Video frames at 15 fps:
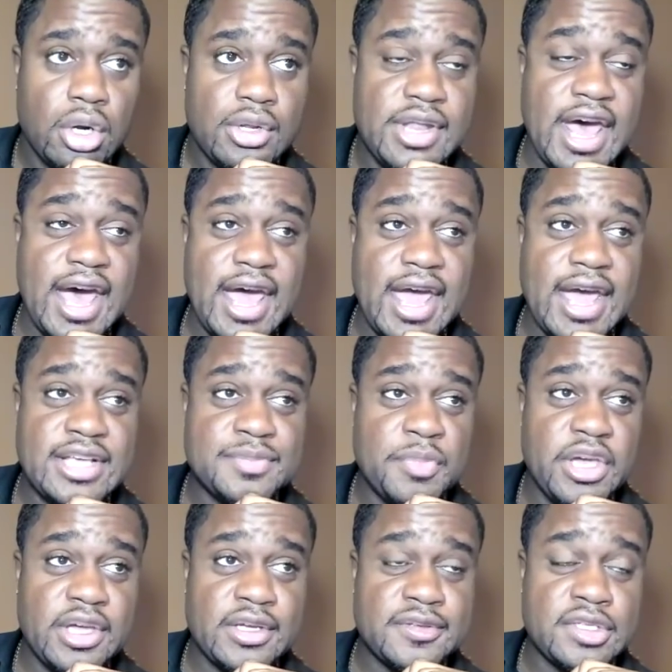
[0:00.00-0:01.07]
not as
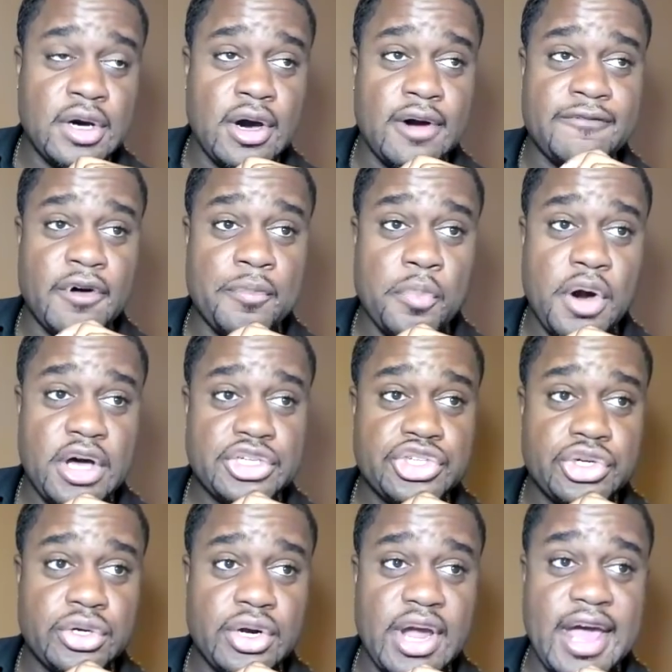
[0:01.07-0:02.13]
big as of a
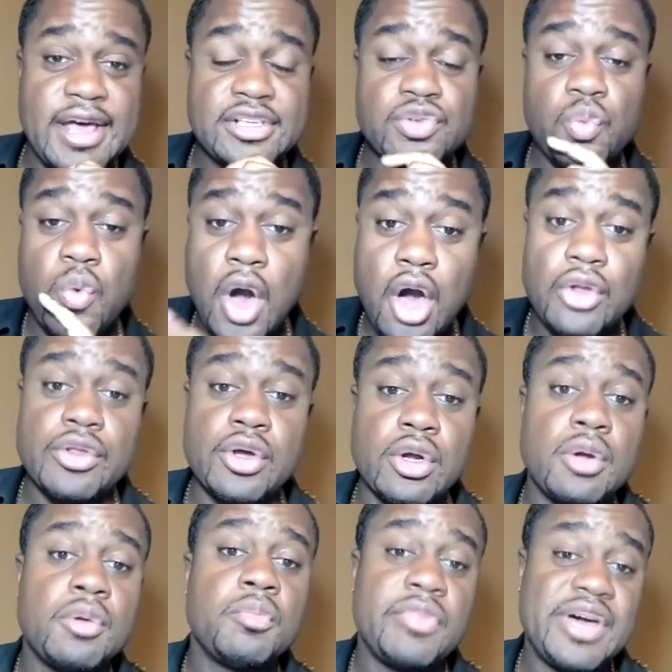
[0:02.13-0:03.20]
puncher as
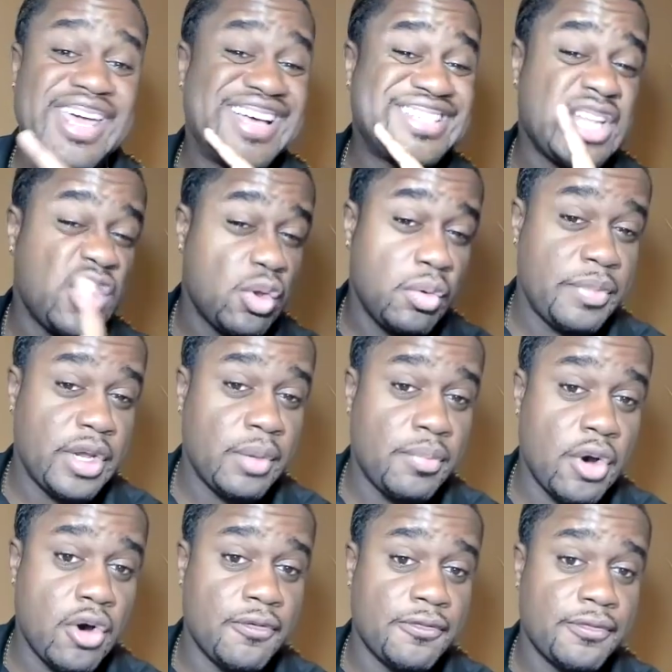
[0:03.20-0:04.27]
Wilder, but he has a little bit of
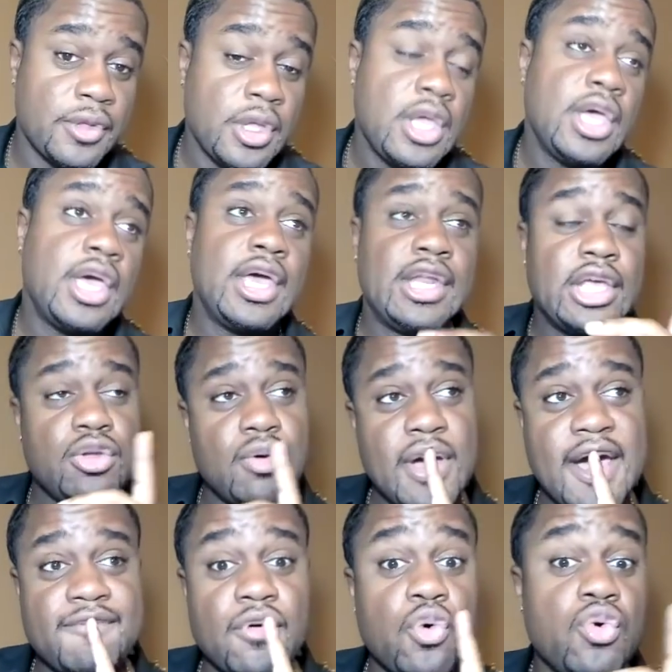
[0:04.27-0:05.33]
both. And then you
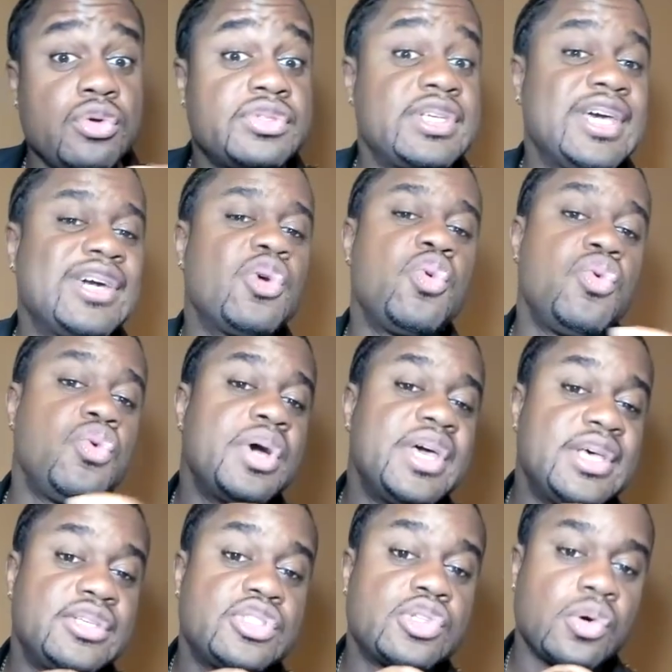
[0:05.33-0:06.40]
have Usyk, who
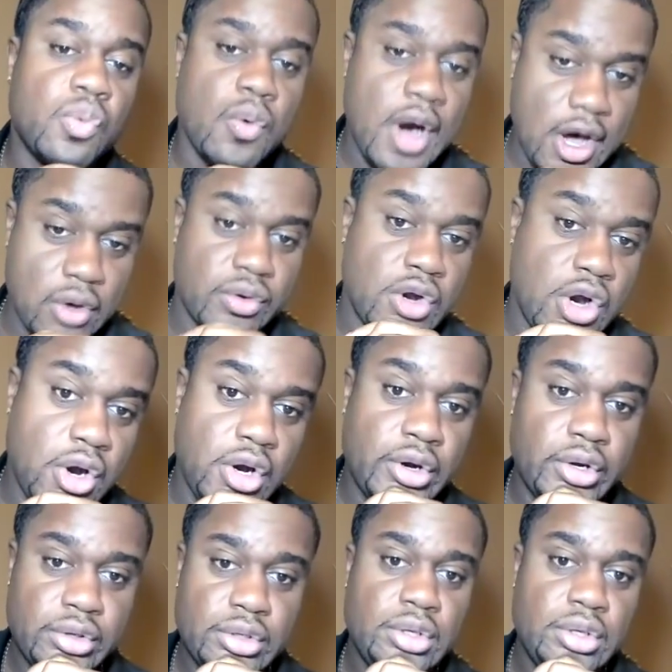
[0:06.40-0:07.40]
is the wild card.